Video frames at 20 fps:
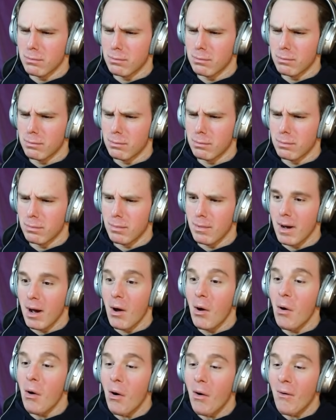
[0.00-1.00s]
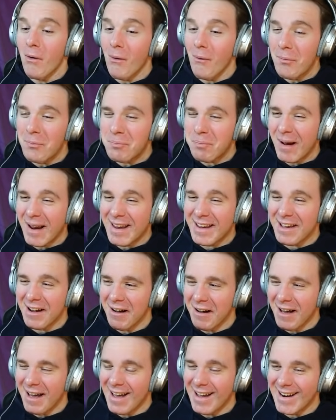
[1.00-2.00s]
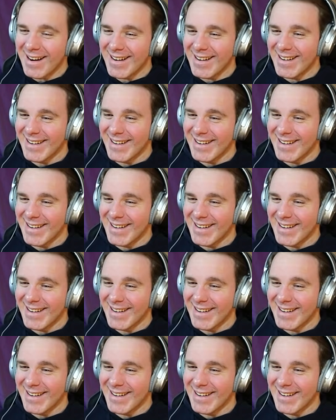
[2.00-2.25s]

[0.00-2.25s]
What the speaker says: Oh. Oh my God.